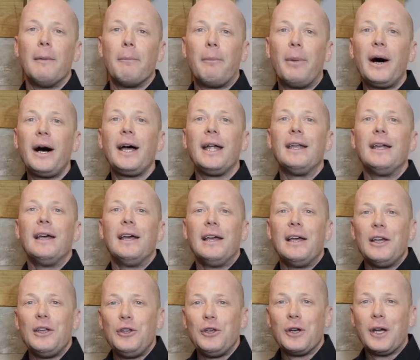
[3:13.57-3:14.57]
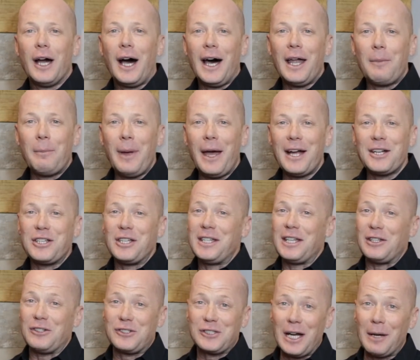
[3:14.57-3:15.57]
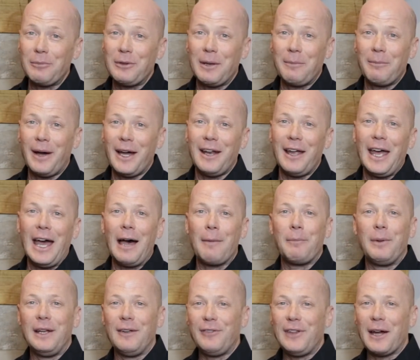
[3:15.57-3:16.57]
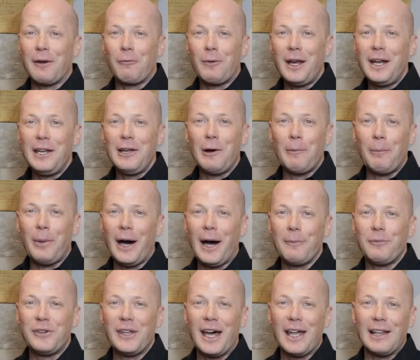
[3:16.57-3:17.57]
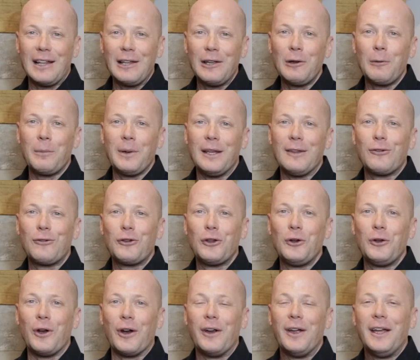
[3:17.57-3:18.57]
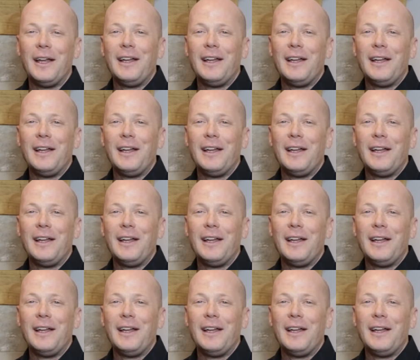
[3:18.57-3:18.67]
But you got to imagine that something might have happened if that radio pops out a little bit sooner.